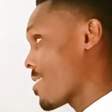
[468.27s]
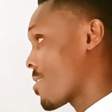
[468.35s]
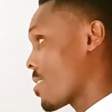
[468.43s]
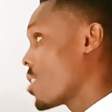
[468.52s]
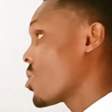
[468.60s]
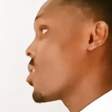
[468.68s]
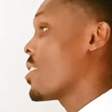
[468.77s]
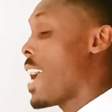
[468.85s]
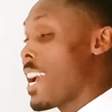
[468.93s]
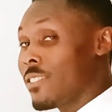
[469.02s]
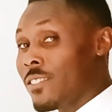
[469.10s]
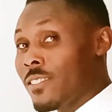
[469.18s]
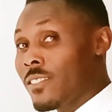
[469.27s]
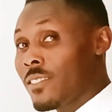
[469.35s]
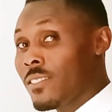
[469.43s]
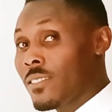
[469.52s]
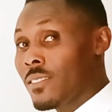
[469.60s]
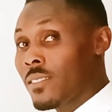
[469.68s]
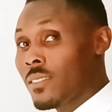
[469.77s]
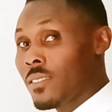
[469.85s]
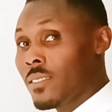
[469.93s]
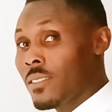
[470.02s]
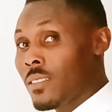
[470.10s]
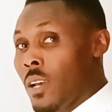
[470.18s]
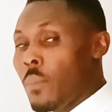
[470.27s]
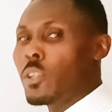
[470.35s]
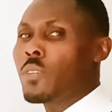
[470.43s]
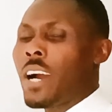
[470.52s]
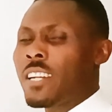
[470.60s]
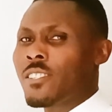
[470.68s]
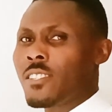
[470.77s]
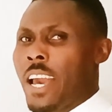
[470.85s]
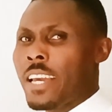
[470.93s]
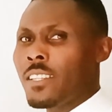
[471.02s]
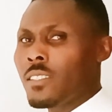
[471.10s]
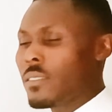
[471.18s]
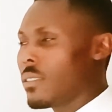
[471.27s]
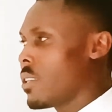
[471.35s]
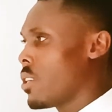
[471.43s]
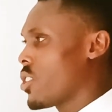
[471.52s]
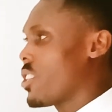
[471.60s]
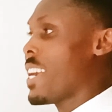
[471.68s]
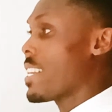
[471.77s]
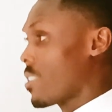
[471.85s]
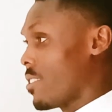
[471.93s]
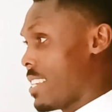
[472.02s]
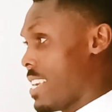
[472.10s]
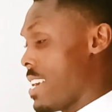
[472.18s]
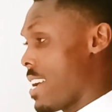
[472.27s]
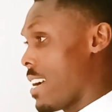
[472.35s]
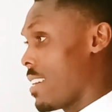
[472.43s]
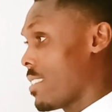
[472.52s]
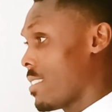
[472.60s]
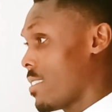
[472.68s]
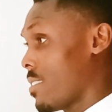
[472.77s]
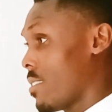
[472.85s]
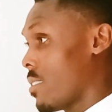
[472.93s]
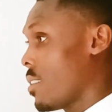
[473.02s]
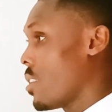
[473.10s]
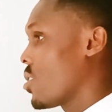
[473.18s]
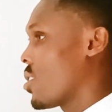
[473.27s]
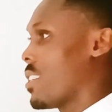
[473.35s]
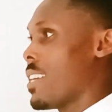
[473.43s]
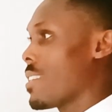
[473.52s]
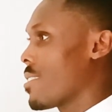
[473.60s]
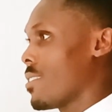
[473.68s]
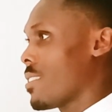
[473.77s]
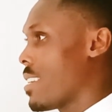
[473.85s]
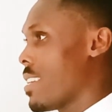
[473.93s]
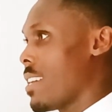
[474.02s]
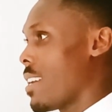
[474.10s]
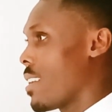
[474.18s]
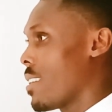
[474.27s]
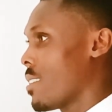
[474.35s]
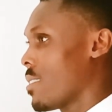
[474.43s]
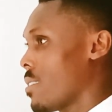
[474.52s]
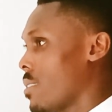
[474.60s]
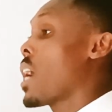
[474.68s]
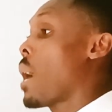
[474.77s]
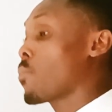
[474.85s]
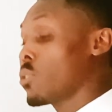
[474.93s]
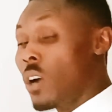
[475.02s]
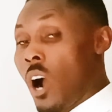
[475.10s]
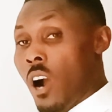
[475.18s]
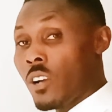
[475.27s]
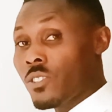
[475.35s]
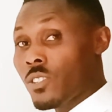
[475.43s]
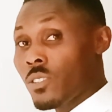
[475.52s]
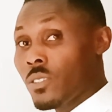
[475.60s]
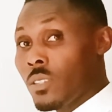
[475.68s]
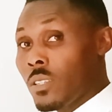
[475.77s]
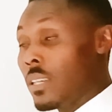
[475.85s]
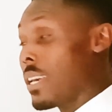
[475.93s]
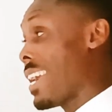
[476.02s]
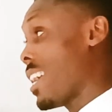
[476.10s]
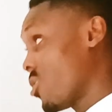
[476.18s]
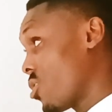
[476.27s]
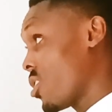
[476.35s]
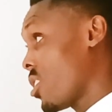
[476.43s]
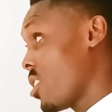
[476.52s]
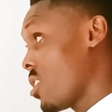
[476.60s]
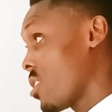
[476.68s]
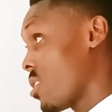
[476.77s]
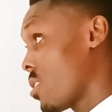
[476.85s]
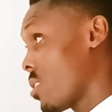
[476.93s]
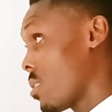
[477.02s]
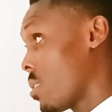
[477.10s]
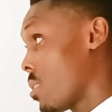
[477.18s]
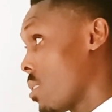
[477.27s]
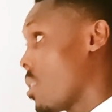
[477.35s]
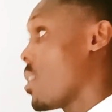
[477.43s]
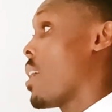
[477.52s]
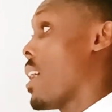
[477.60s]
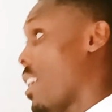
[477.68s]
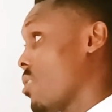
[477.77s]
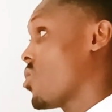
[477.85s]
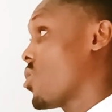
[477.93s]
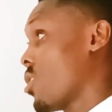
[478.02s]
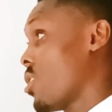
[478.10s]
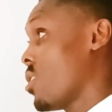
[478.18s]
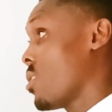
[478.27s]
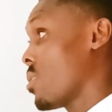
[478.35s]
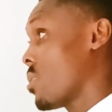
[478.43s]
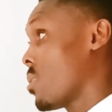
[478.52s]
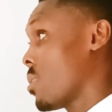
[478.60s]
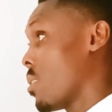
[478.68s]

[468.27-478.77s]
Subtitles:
Yes, she is. But if I say, she isn't here, she isn't here, then I'm going to ask, is she? Is she?